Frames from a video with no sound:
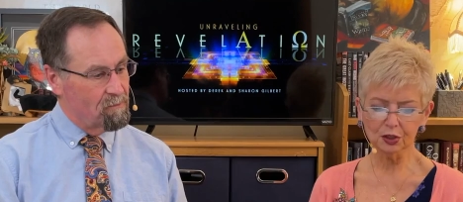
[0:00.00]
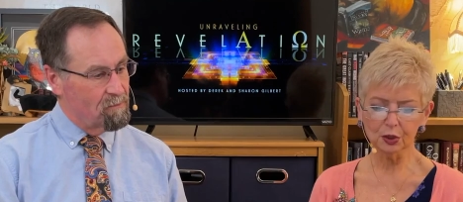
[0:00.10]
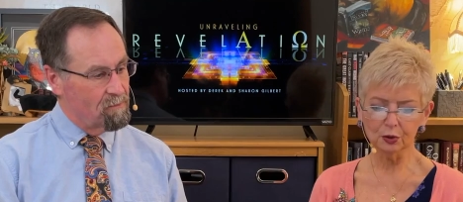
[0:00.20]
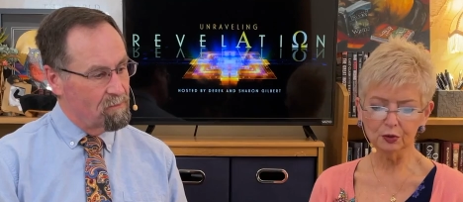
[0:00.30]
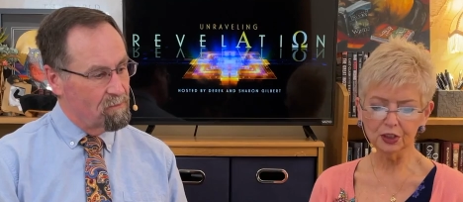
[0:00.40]

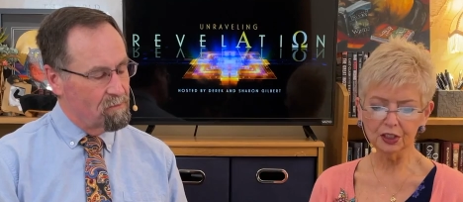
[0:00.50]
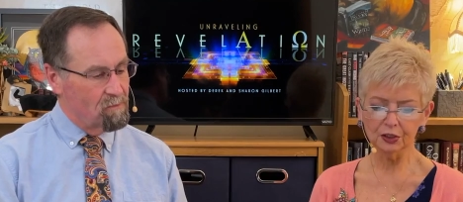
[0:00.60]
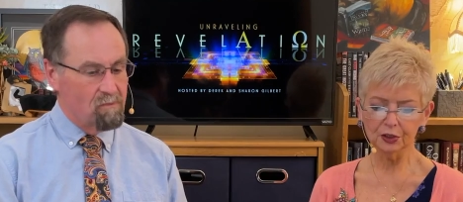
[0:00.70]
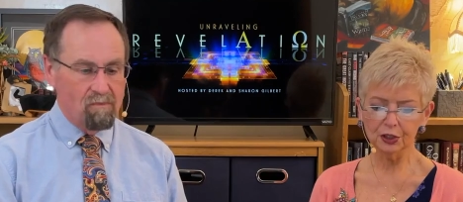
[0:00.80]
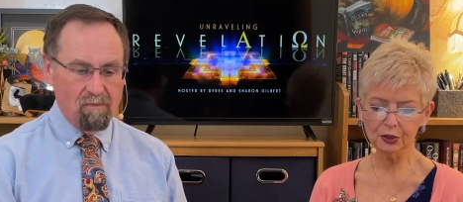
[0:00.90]
Speaker 1: who
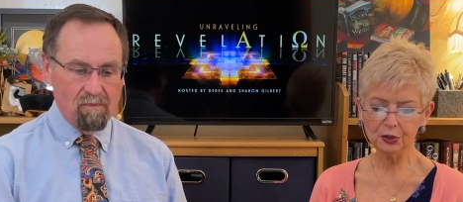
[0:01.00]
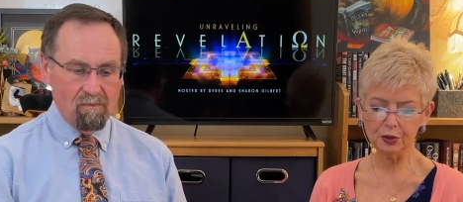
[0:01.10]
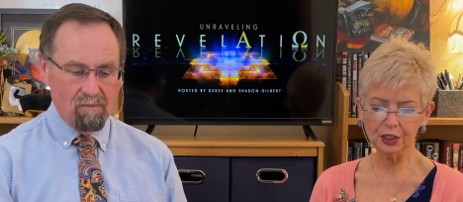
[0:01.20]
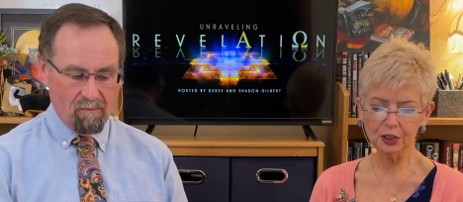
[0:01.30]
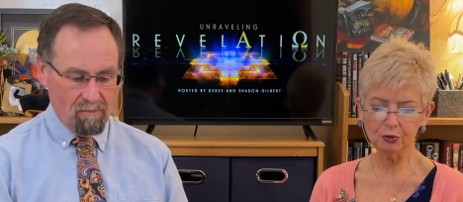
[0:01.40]
yielded their
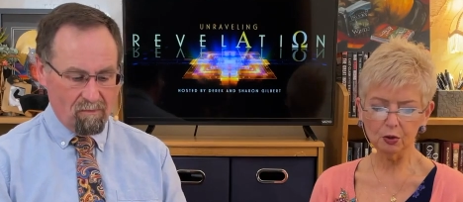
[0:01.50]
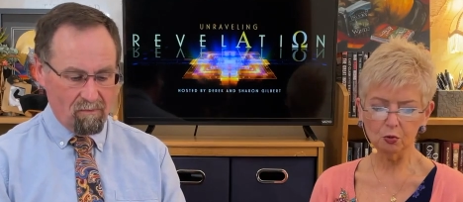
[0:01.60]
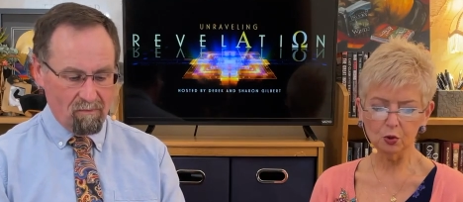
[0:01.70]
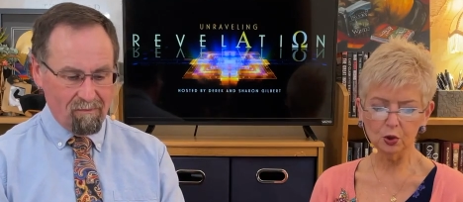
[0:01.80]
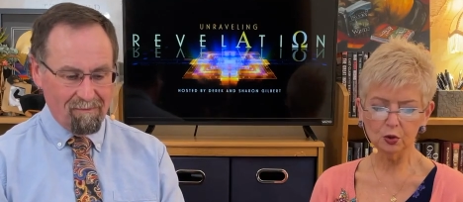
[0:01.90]
strength to a
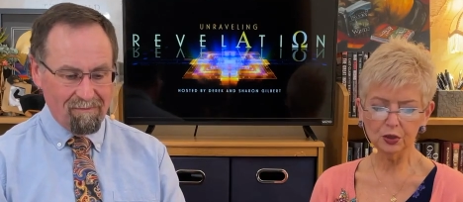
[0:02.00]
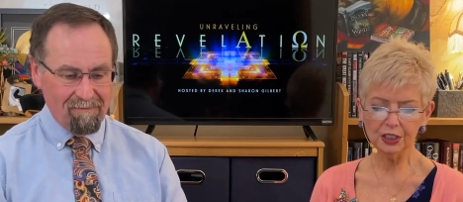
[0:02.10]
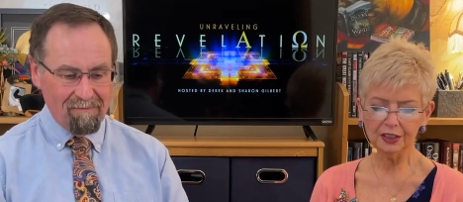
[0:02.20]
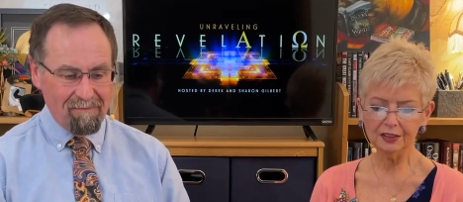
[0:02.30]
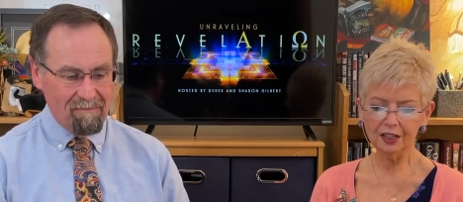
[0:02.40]
wound
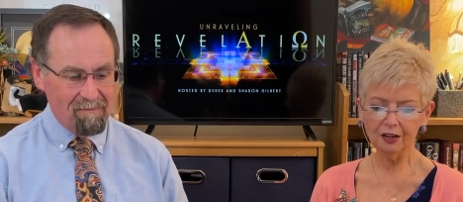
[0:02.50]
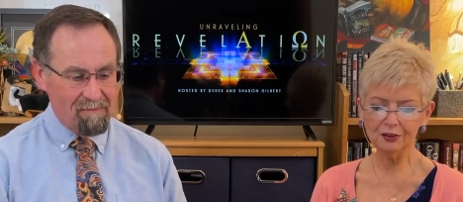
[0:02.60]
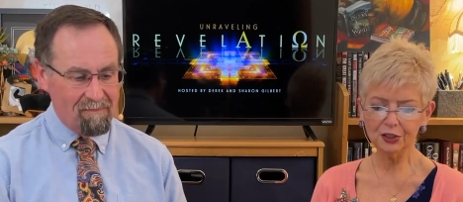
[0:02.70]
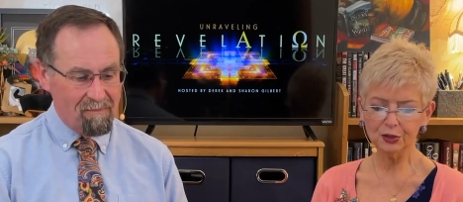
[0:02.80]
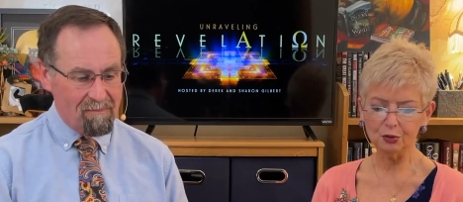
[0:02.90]
of
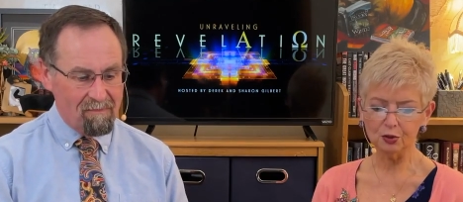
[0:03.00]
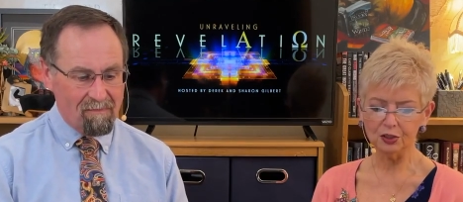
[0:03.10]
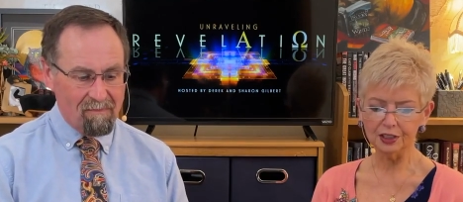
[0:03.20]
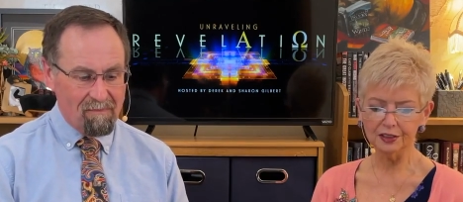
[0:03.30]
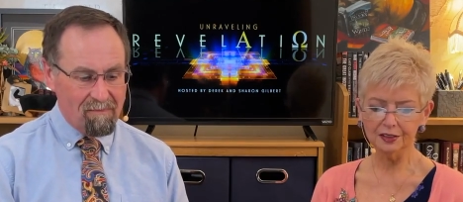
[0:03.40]
the
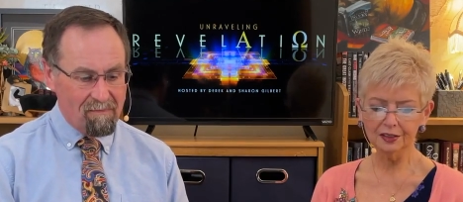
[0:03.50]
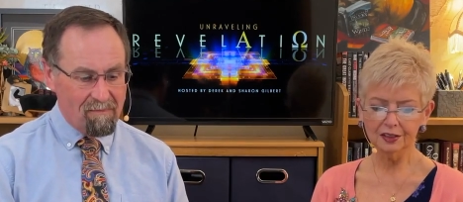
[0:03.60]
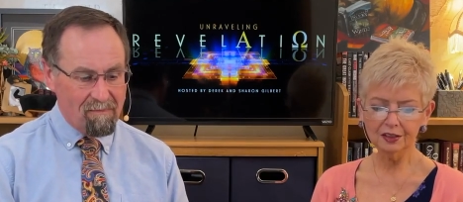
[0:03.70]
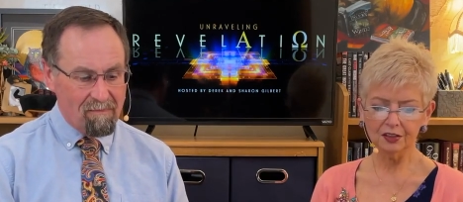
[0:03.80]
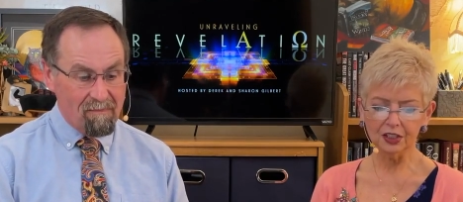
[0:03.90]
sword.
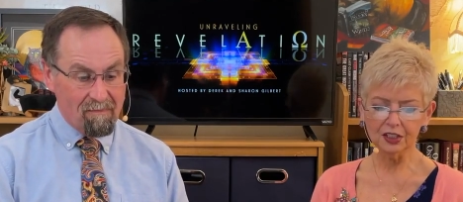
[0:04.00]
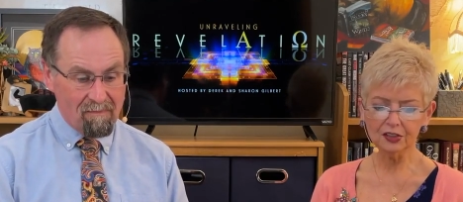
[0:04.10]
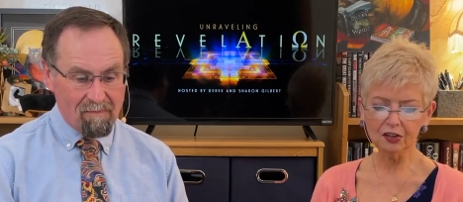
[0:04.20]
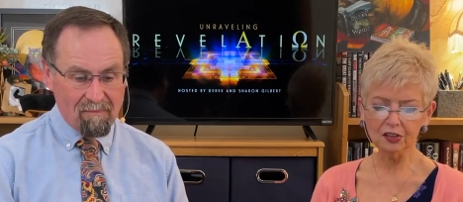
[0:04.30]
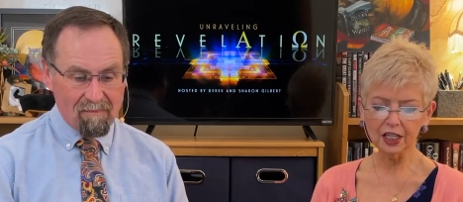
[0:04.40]
These
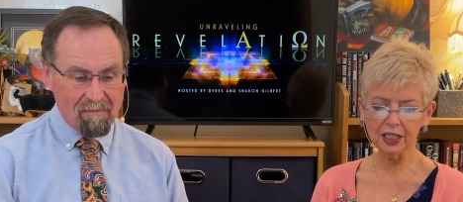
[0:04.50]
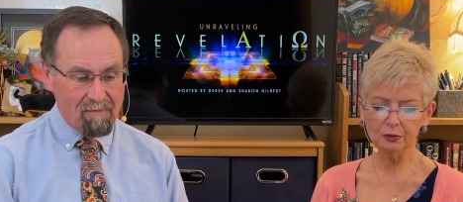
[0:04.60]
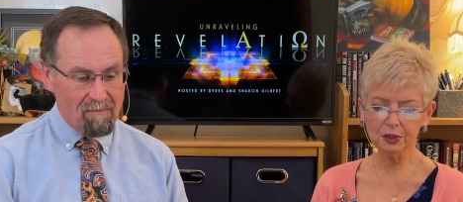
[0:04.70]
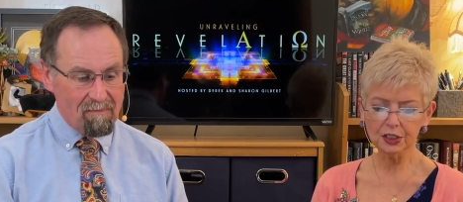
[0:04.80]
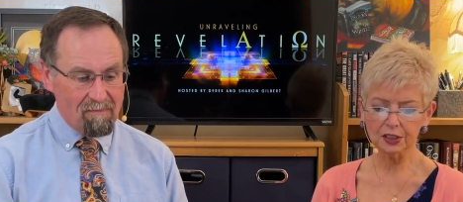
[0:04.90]
are laid
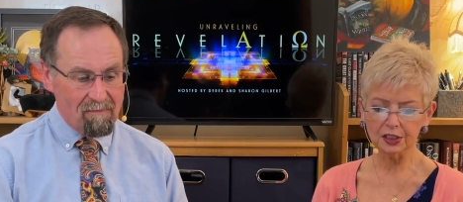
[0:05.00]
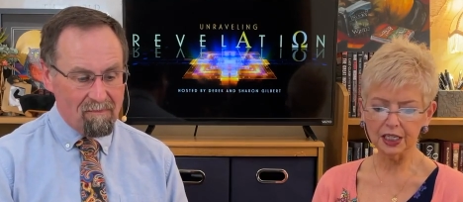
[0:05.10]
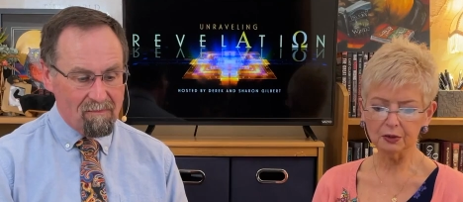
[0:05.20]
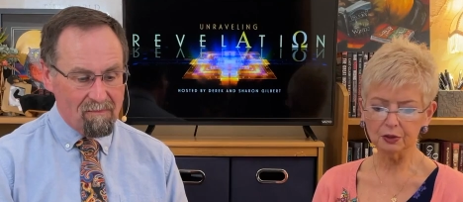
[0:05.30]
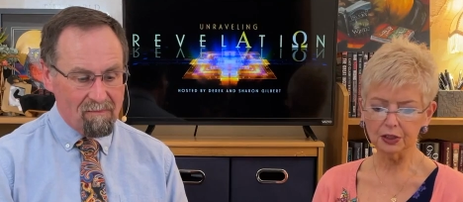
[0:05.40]
with the
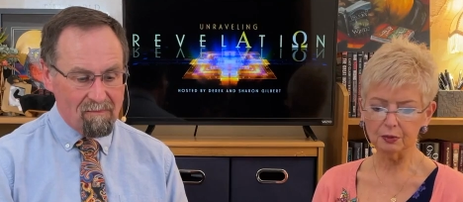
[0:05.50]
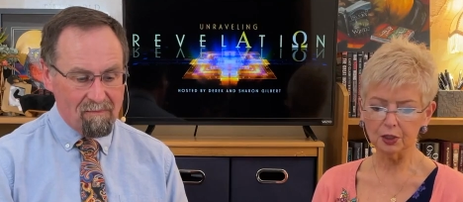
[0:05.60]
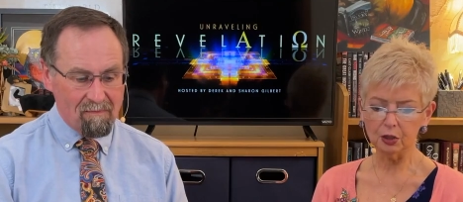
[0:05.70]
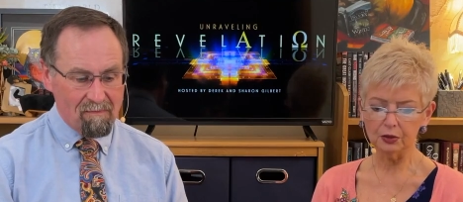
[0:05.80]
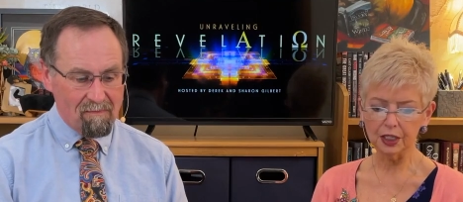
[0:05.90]
slain with them
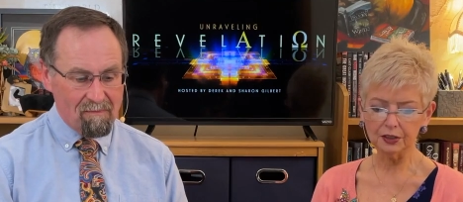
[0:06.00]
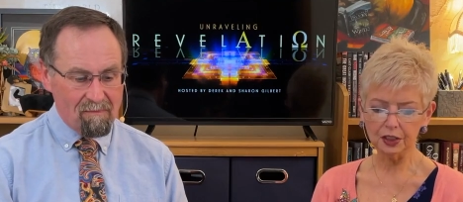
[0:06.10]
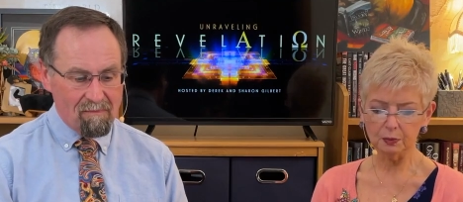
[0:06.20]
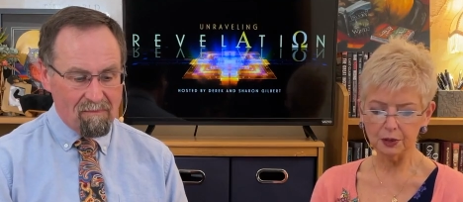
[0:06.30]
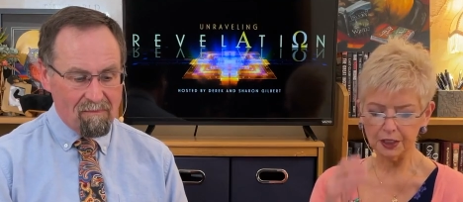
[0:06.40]
that go down to
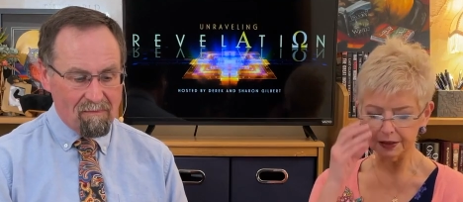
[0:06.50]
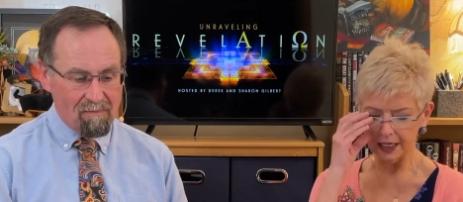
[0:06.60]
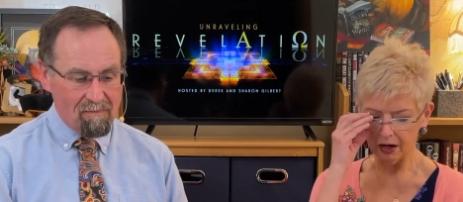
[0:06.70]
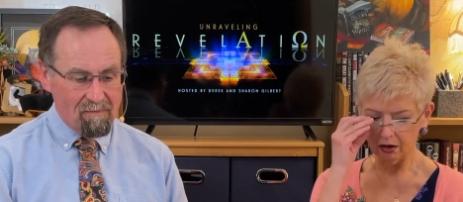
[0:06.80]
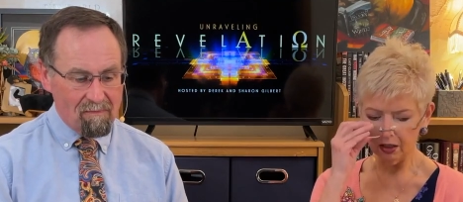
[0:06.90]
the pit. Now,